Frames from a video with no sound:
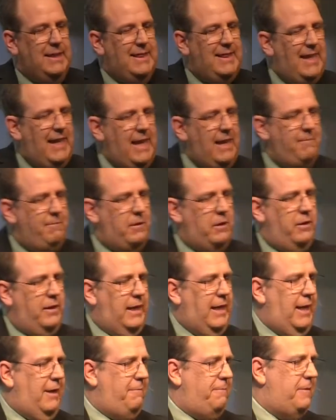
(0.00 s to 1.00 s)
leave your
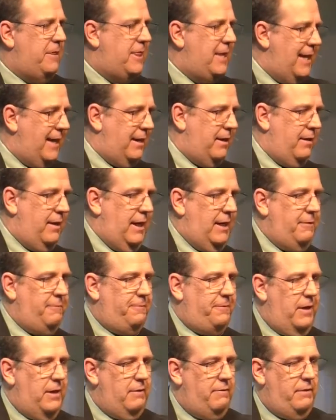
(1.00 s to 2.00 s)
gift there in
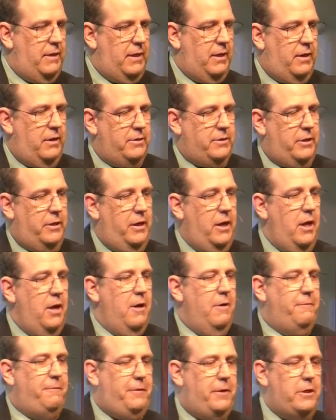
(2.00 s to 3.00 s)
front of the altar.
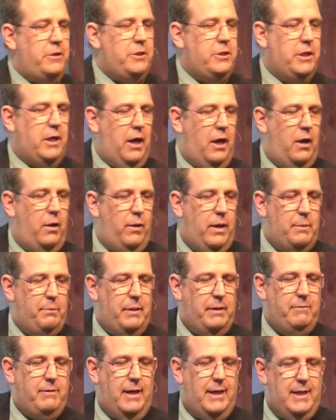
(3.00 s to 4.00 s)
First go and
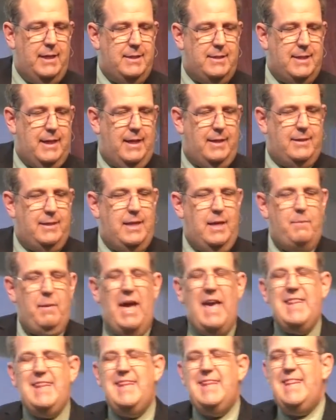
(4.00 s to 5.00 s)
be reconciled to them,
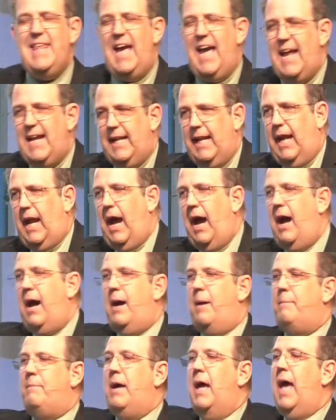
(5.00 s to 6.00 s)
and then
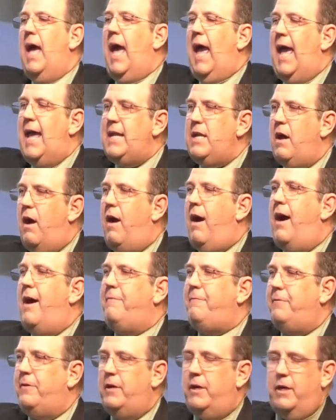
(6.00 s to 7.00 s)
come and
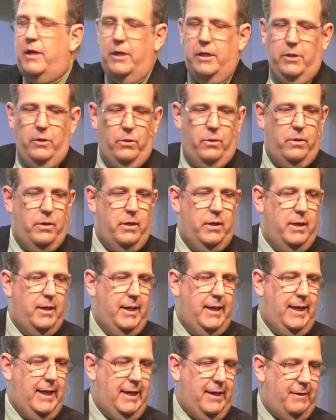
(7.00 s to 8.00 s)
offer your
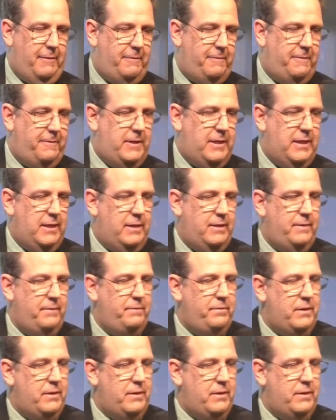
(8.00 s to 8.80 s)
gift.